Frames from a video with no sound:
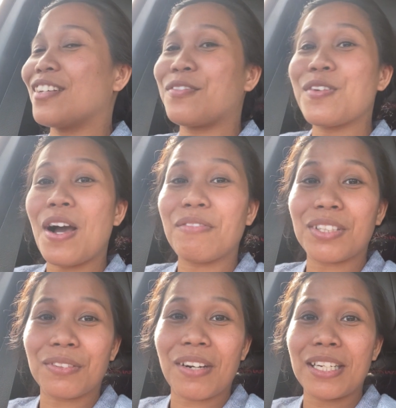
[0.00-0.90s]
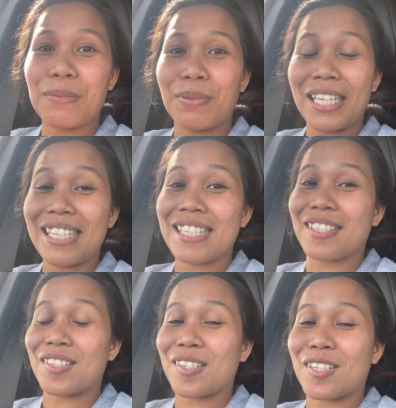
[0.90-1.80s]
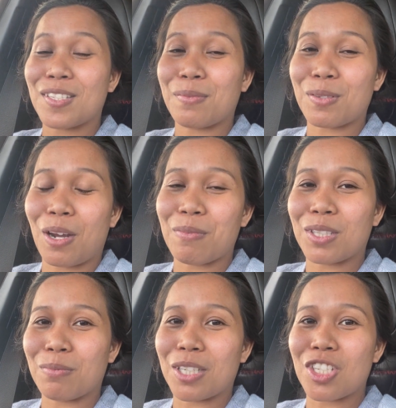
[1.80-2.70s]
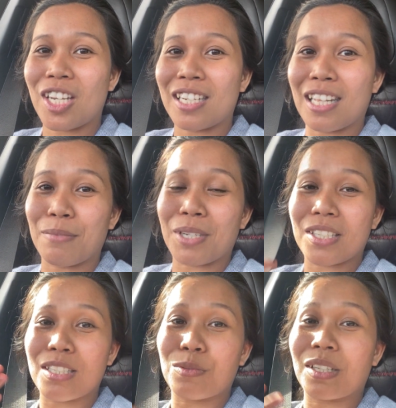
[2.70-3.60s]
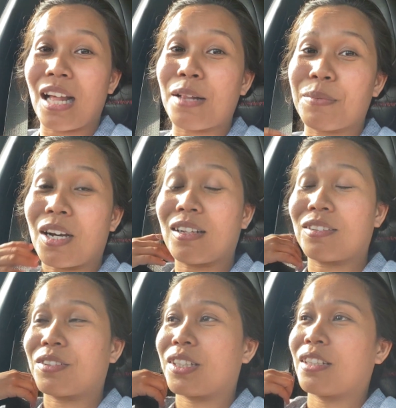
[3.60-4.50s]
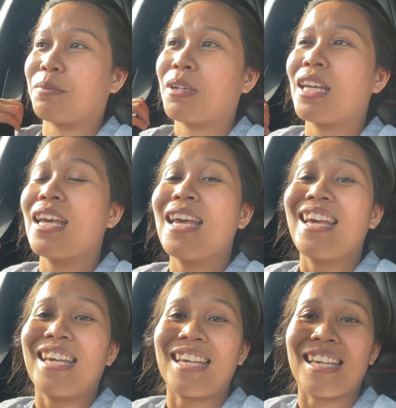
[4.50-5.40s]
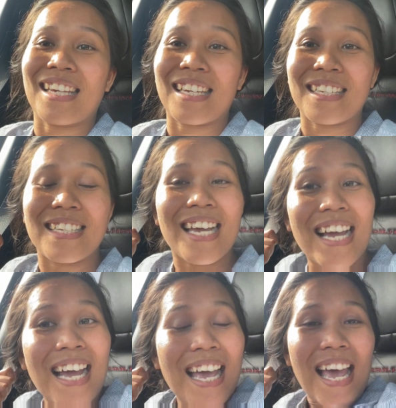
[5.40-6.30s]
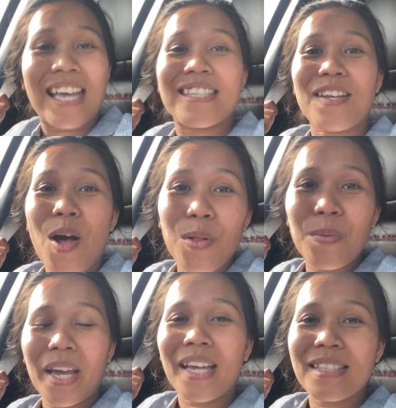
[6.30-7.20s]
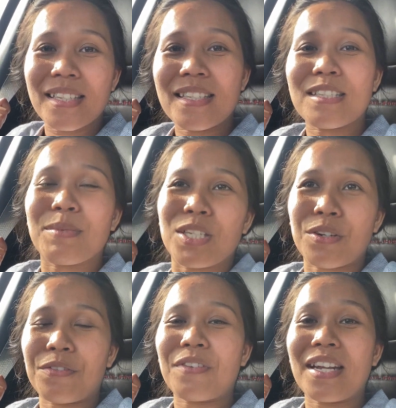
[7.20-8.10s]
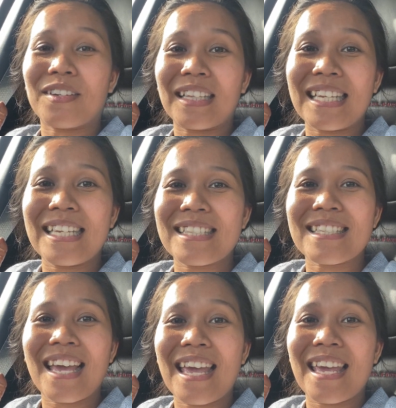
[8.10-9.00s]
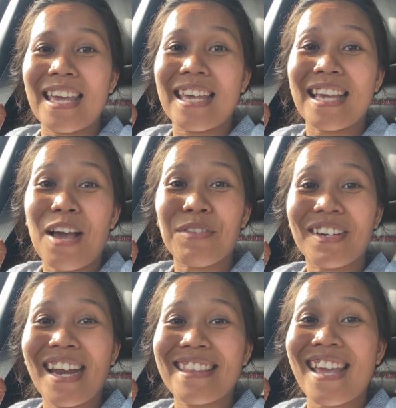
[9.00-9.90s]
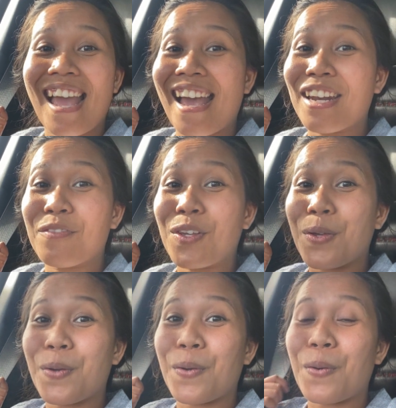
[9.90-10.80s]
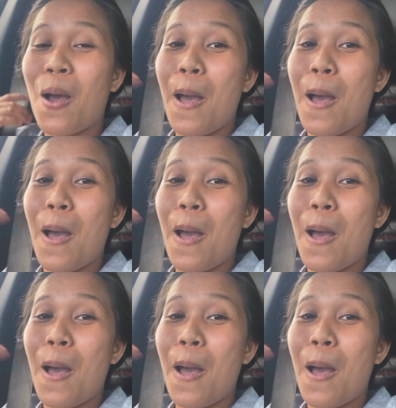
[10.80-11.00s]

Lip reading: if you haven't already, please consider subscribing to my channel because it will help the algorithm. And yeah, as always, this has been your friend Arlene saying have a great day ahead of you.